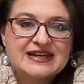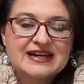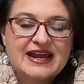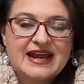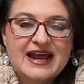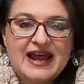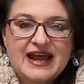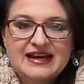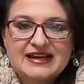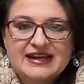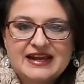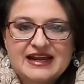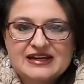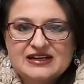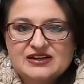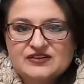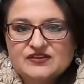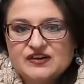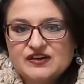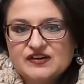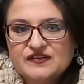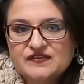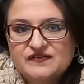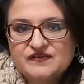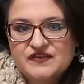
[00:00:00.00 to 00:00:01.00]
and it had kind of
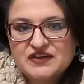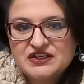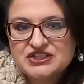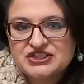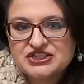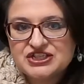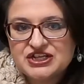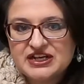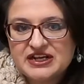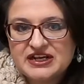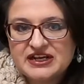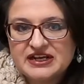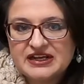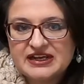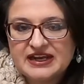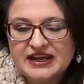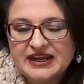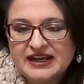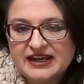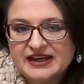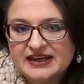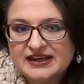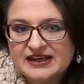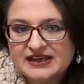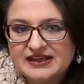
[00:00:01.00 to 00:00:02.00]
a fishing
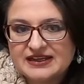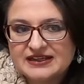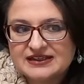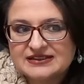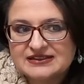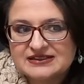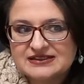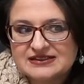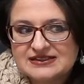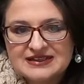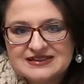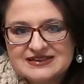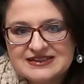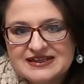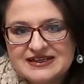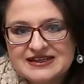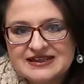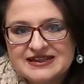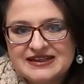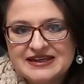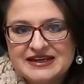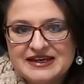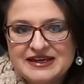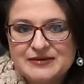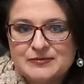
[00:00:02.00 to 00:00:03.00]
and
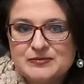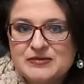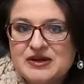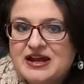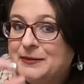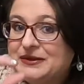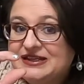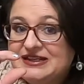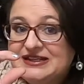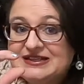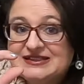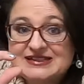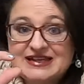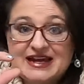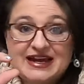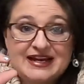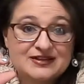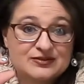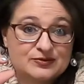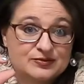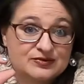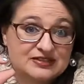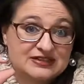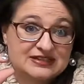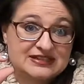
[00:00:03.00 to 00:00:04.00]
hunting theme. I mean, these
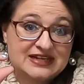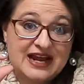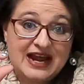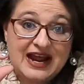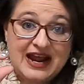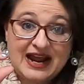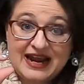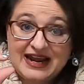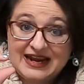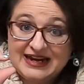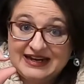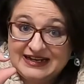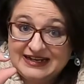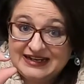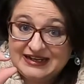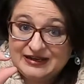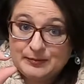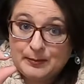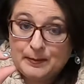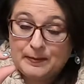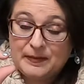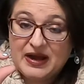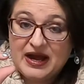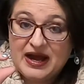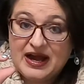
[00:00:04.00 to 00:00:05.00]
guys were
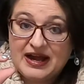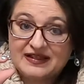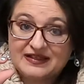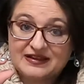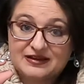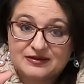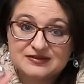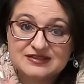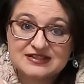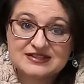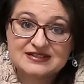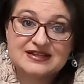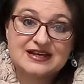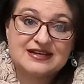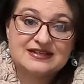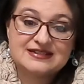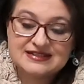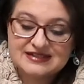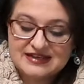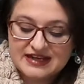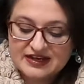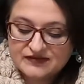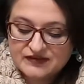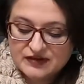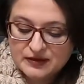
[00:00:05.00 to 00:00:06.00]
tiny, but there was a
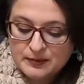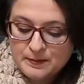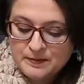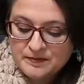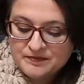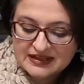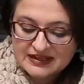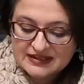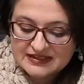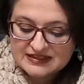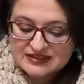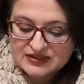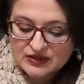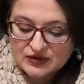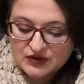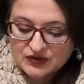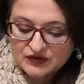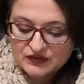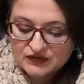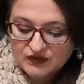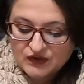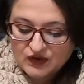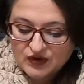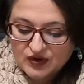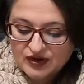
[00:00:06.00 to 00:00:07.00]
dozen of them and they
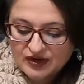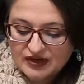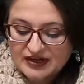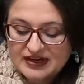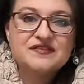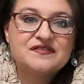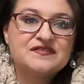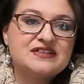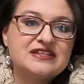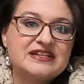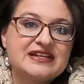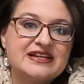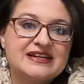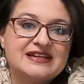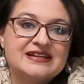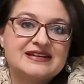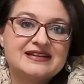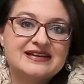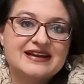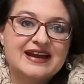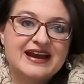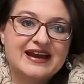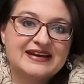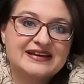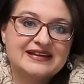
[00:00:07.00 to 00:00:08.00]
sold for
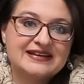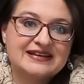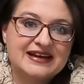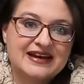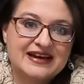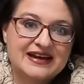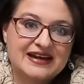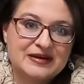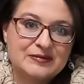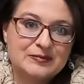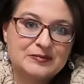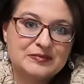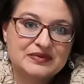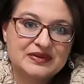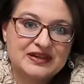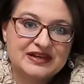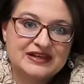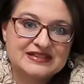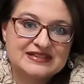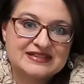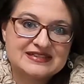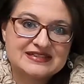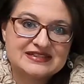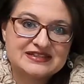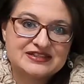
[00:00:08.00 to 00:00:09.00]
$15.99
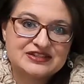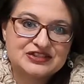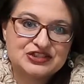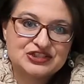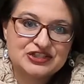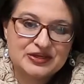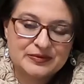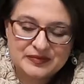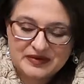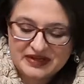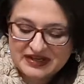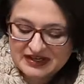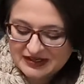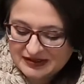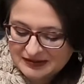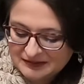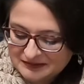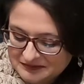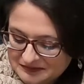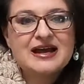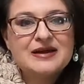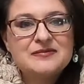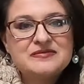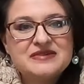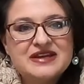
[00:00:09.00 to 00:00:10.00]
plus shipping.
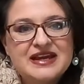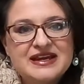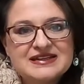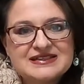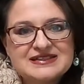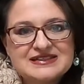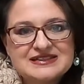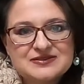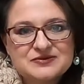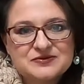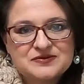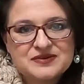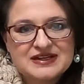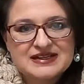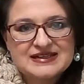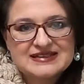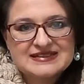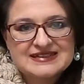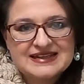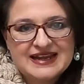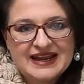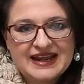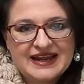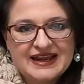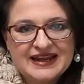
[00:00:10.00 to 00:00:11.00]
Up next
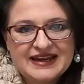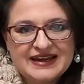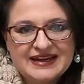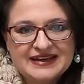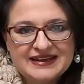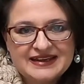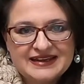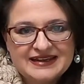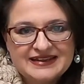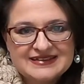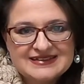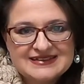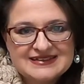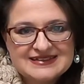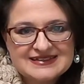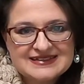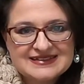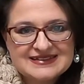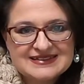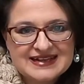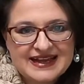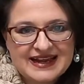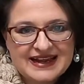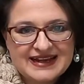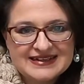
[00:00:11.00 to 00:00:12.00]
was a kids
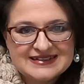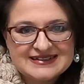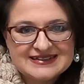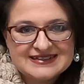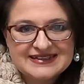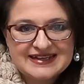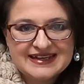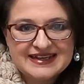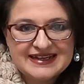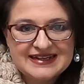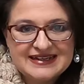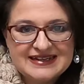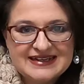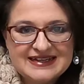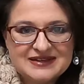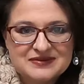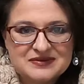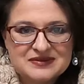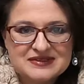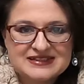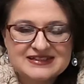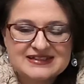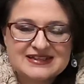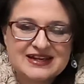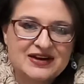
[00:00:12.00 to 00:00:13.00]
science kit. It
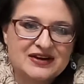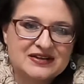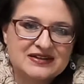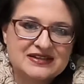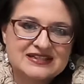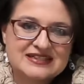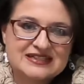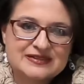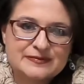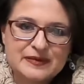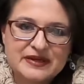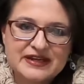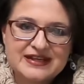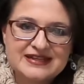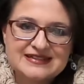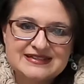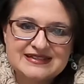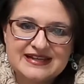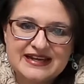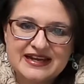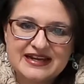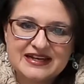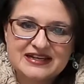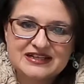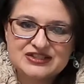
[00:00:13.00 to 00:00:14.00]
was called the Space
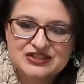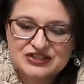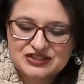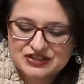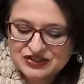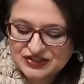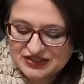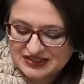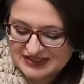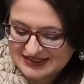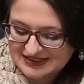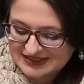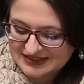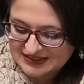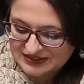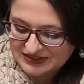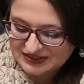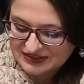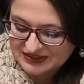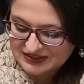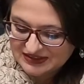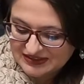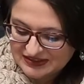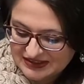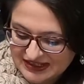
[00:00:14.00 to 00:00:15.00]
Age
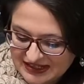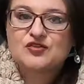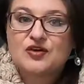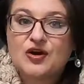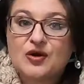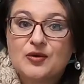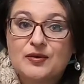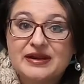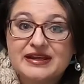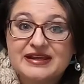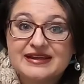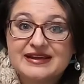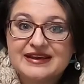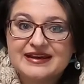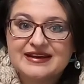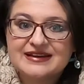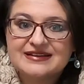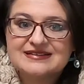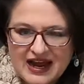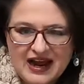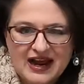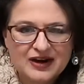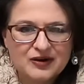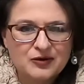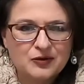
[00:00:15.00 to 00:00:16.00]
Crystal Growing Kit,
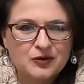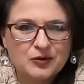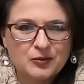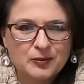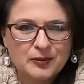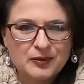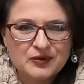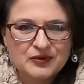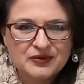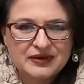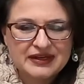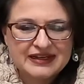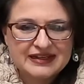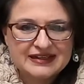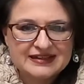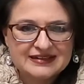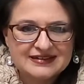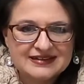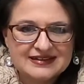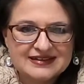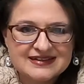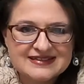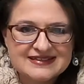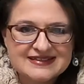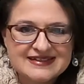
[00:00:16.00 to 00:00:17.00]
the
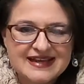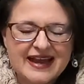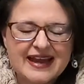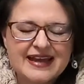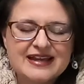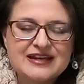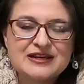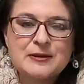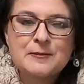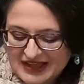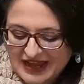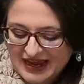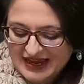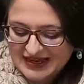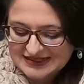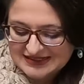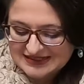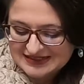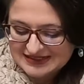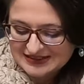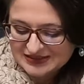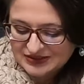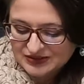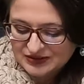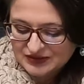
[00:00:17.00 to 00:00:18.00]
Aquamarine set. That
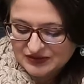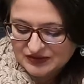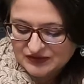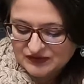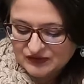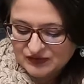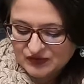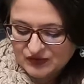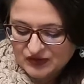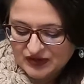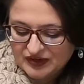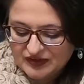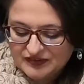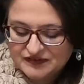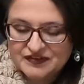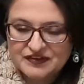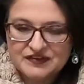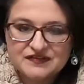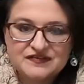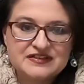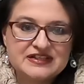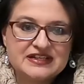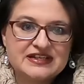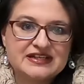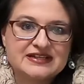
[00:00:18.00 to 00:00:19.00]
sold for
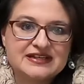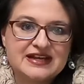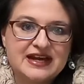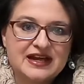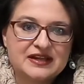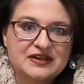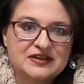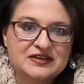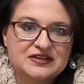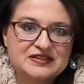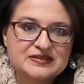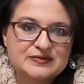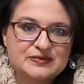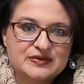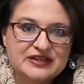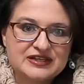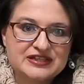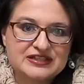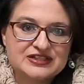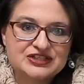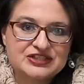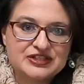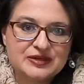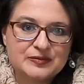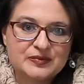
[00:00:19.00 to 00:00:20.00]
$15
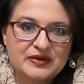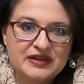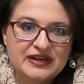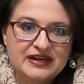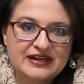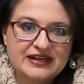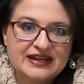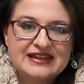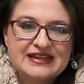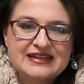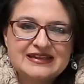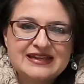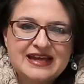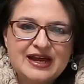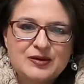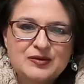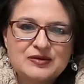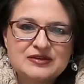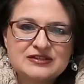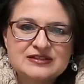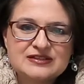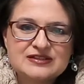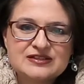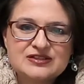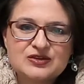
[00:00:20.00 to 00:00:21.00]
plus shipping. I think that
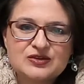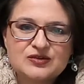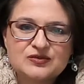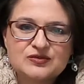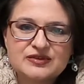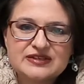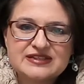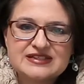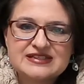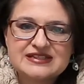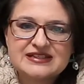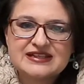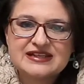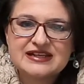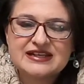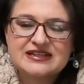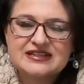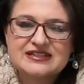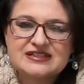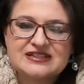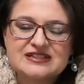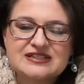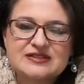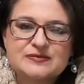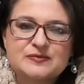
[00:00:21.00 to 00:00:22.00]
one sold recently
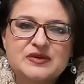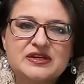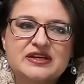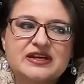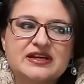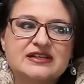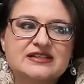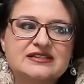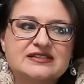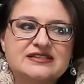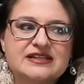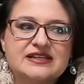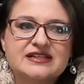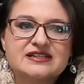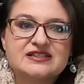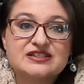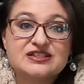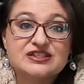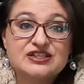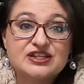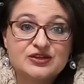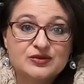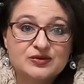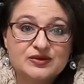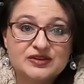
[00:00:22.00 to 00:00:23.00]
just because it's
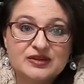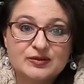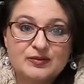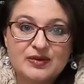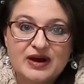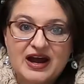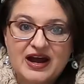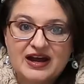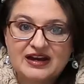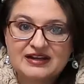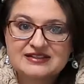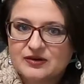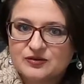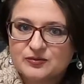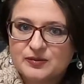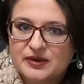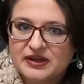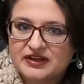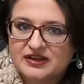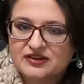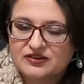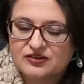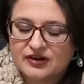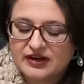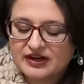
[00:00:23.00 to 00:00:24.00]
new in the box. It would
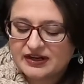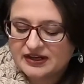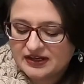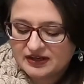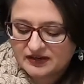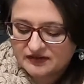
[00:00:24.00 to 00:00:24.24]
make a great